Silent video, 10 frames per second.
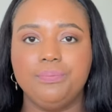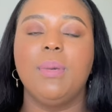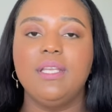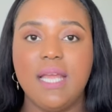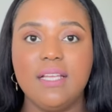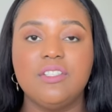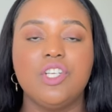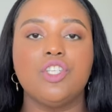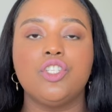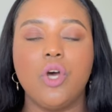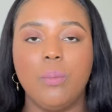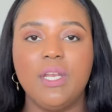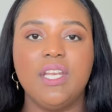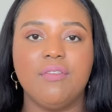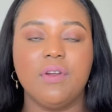But yes, there's so
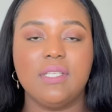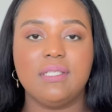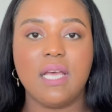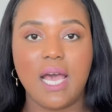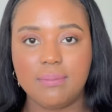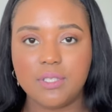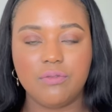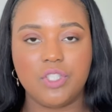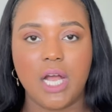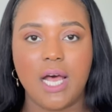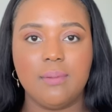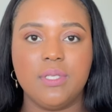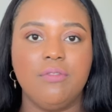many different types of jobs.